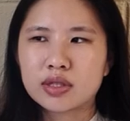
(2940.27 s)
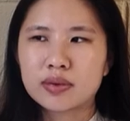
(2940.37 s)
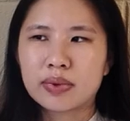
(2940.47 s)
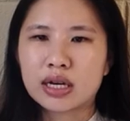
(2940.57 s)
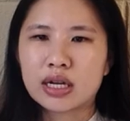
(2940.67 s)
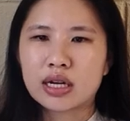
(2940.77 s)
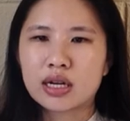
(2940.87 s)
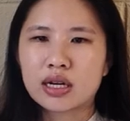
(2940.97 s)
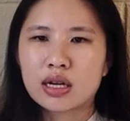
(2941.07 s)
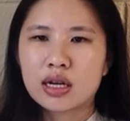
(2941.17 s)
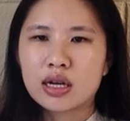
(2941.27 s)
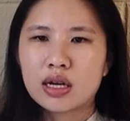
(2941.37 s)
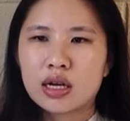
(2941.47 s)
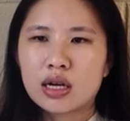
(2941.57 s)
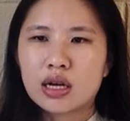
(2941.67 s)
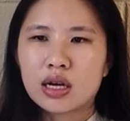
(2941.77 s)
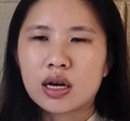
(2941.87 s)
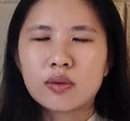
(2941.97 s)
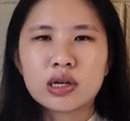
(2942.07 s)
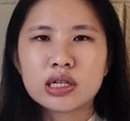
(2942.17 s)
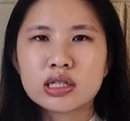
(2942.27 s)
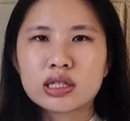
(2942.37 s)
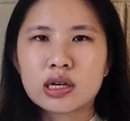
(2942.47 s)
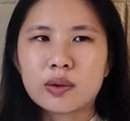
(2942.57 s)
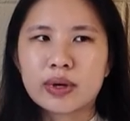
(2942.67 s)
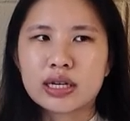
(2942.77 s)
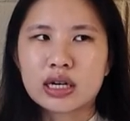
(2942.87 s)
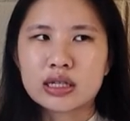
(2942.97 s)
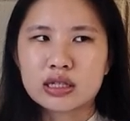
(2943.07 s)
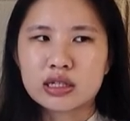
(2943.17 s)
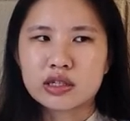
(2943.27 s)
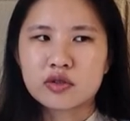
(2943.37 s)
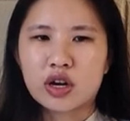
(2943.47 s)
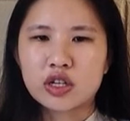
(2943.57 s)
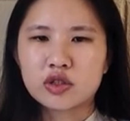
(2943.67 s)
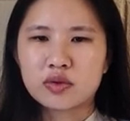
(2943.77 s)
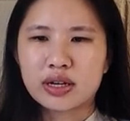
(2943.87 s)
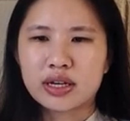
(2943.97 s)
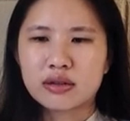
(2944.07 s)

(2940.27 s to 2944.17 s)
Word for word: but I want to see all my cousins graduate.